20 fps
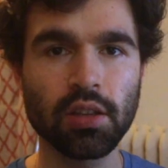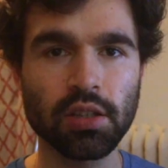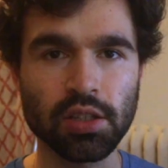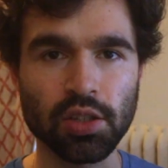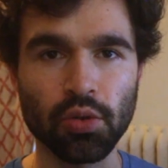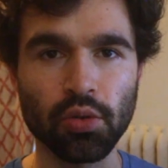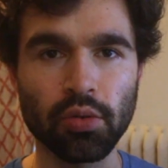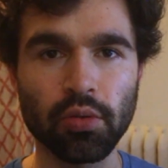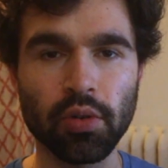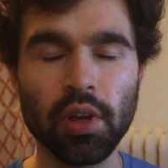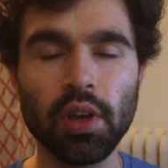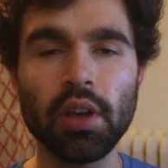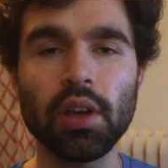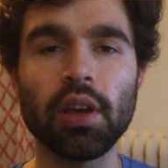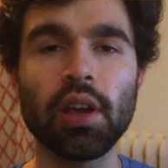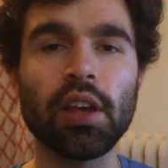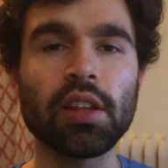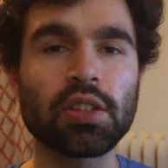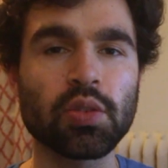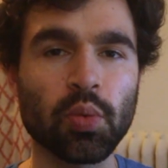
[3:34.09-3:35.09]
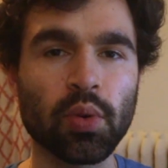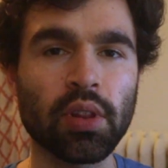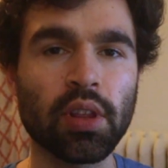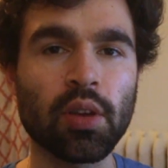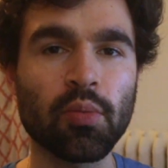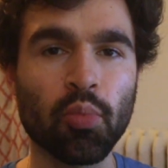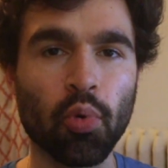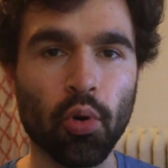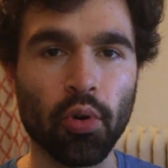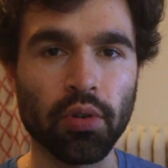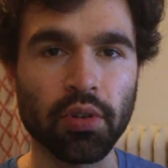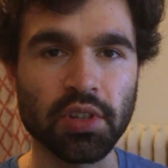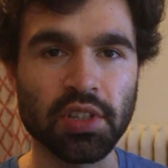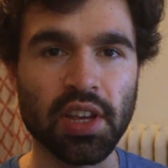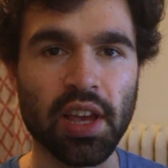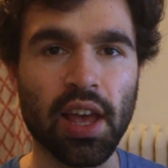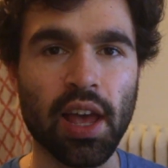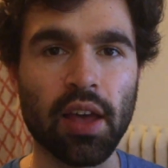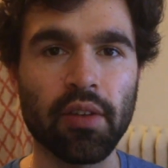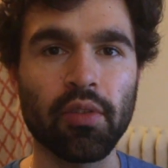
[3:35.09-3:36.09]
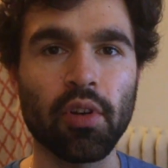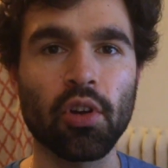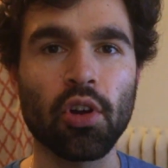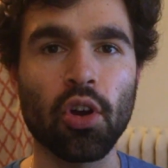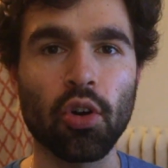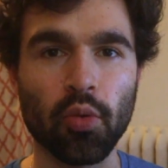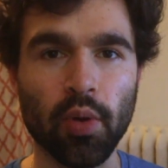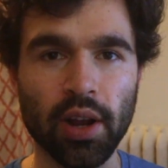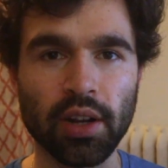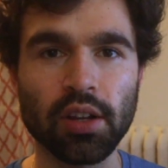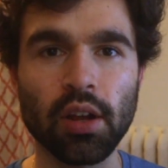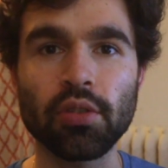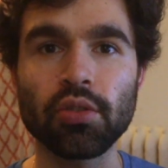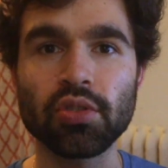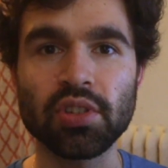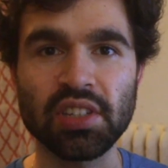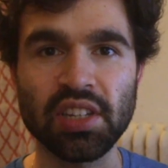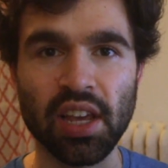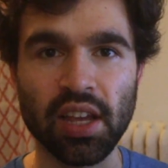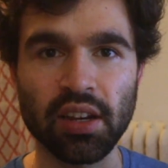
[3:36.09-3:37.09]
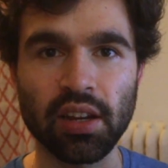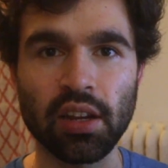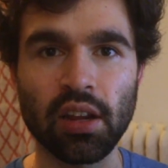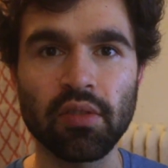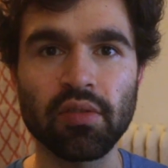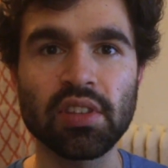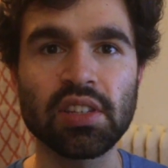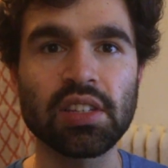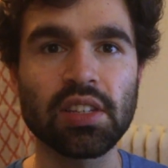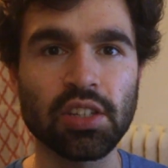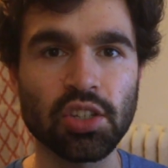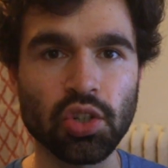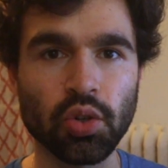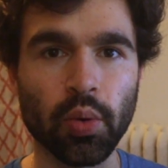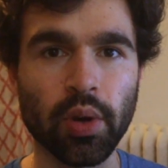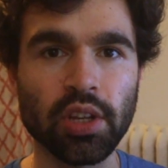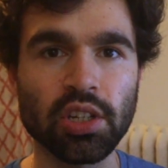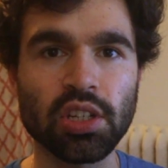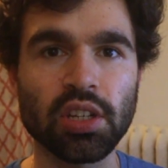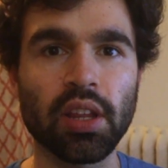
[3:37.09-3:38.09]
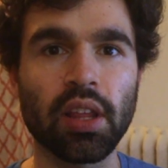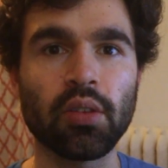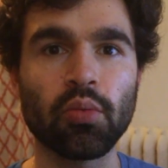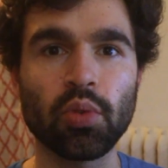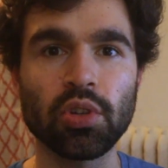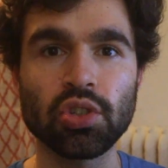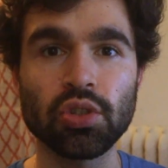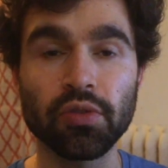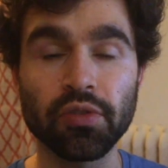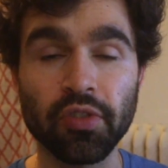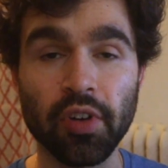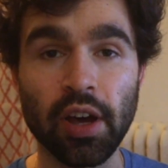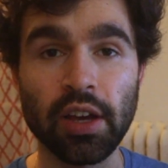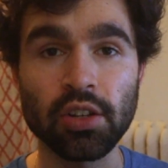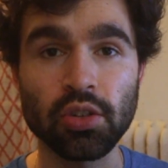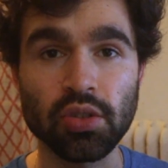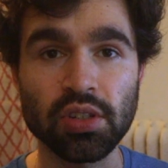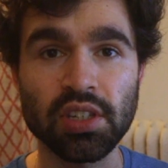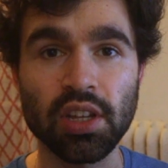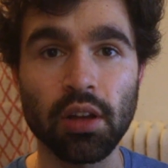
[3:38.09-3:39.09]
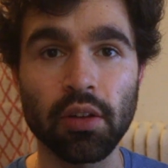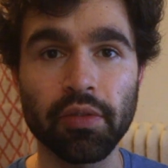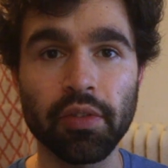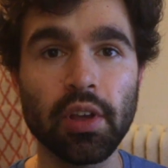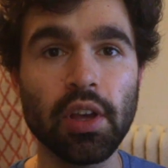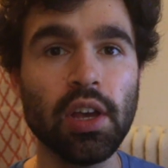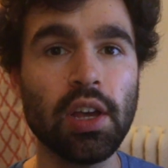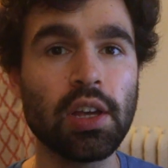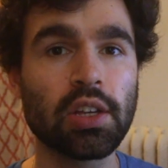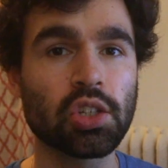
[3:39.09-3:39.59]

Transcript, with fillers: So it's really important to have a correct understanding of the situation in which you find yourself